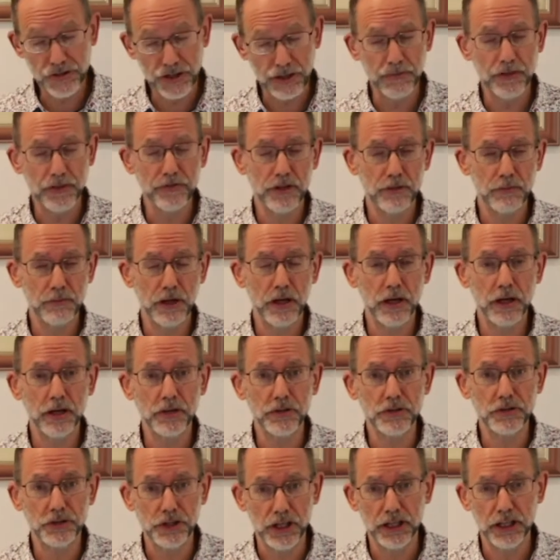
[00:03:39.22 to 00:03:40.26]
of them are
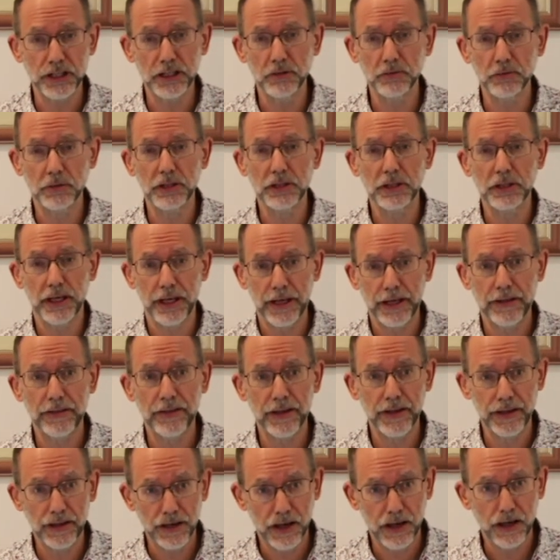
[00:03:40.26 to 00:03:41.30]
genuine and
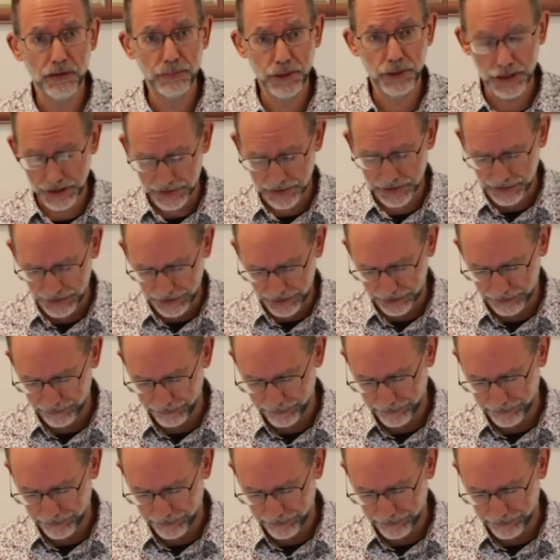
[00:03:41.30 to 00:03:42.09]
they are puzzling.